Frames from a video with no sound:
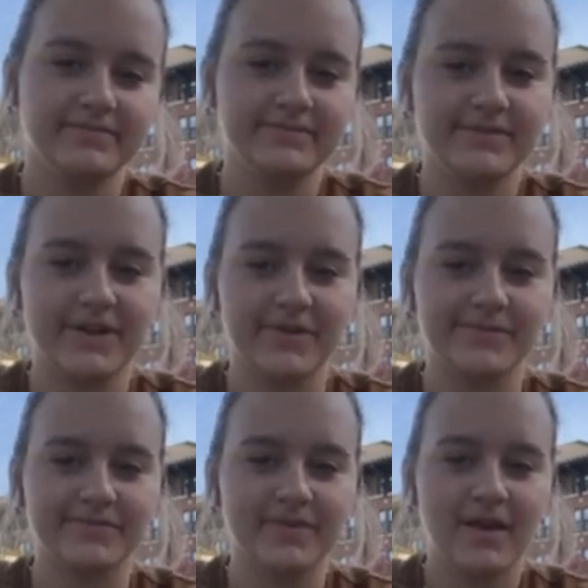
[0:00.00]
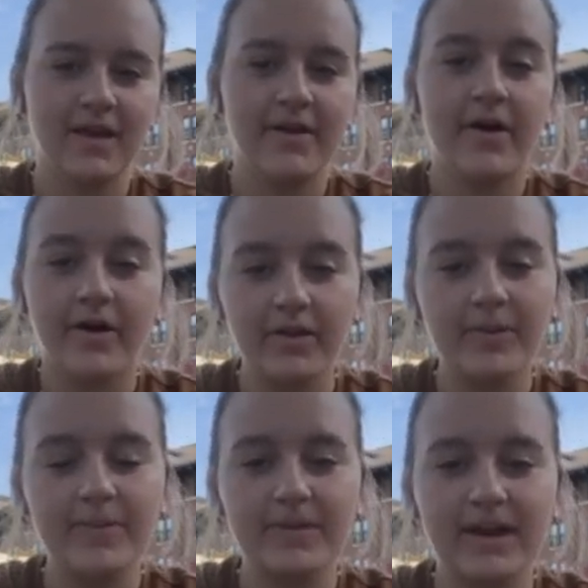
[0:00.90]
So all the
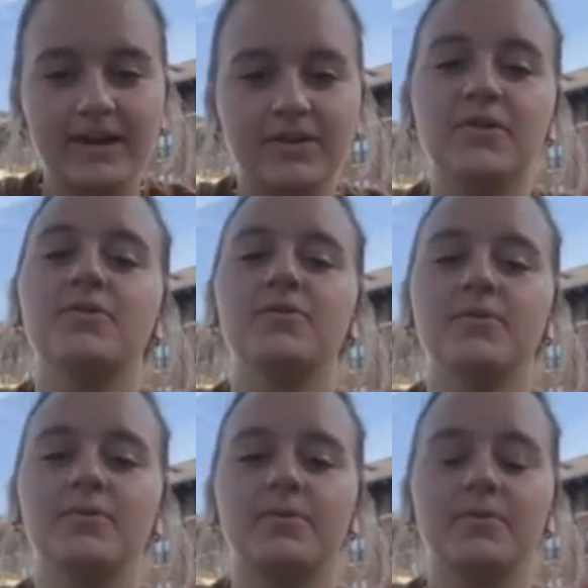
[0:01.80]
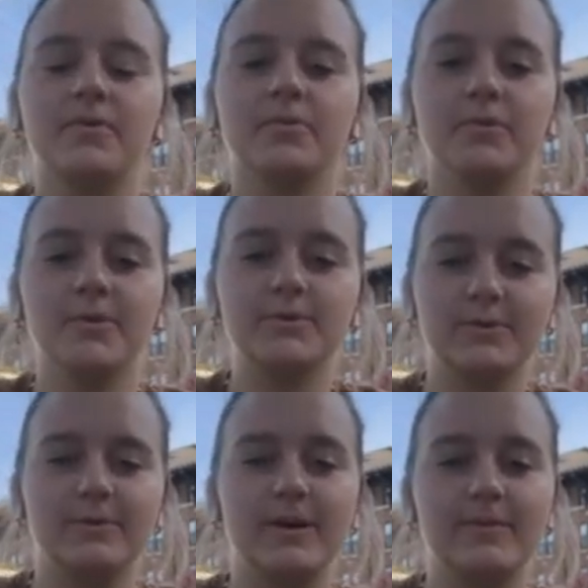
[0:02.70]
people that I know who roomed
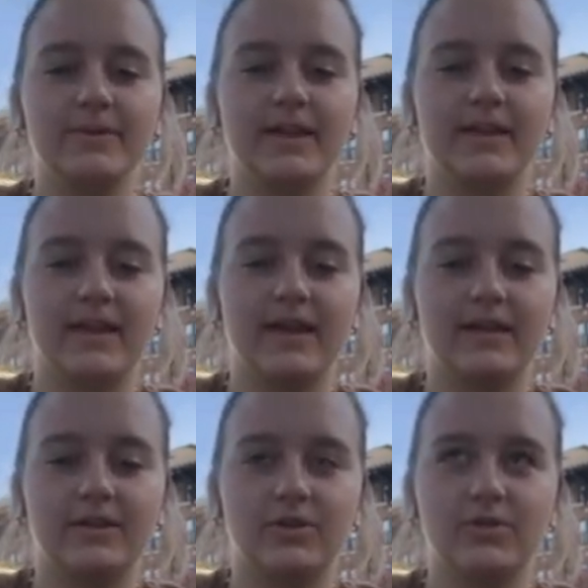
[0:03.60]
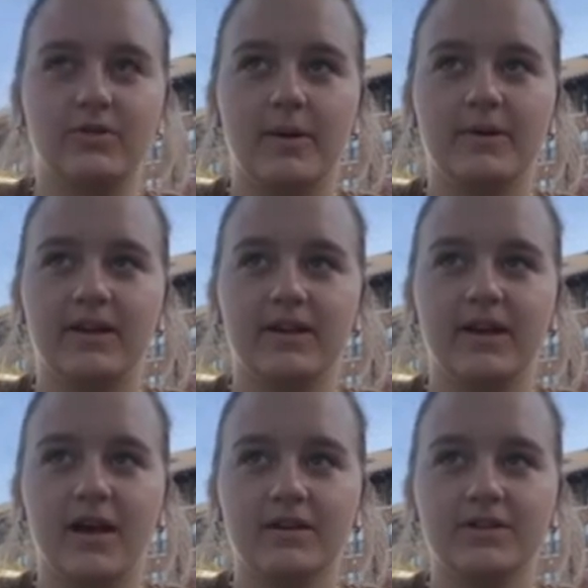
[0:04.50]
with people that they knew coming into
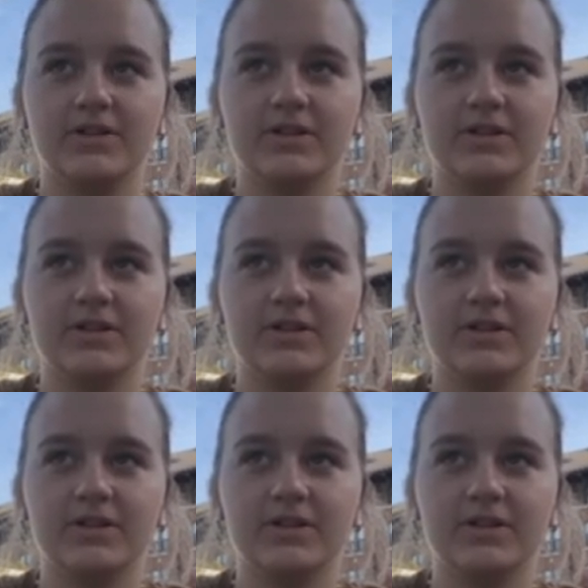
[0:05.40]
college,